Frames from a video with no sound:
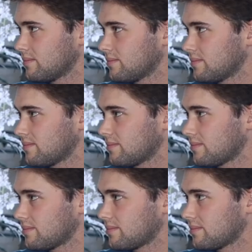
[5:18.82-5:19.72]

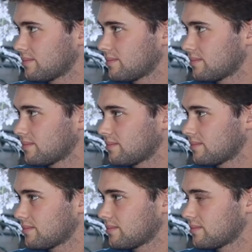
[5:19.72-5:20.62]

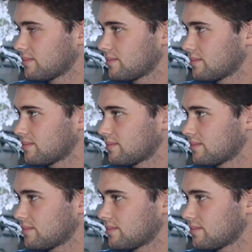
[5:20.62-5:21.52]

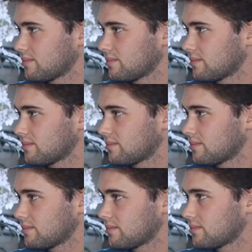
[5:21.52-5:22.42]

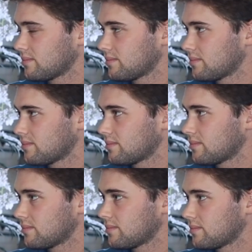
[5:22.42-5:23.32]

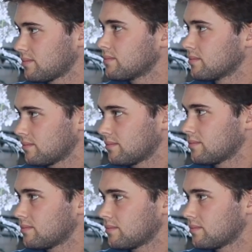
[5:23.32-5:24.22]

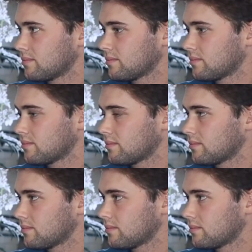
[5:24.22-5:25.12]

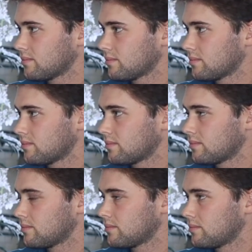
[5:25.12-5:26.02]

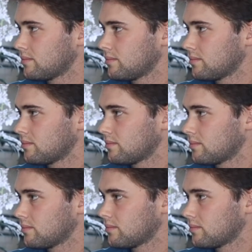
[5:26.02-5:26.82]
No words are spoken by the person on screen.